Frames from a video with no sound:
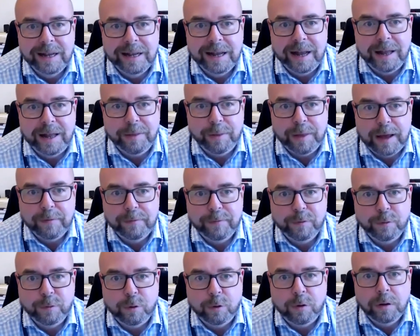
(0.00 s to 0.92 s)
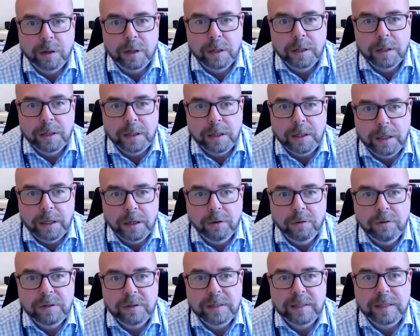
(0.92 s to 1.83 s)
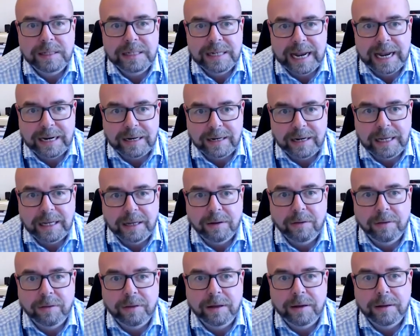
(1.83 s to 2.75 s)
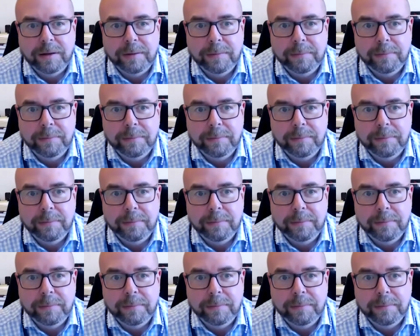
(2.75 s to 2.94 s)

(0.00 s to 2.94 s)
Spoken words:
and therefore use the technique that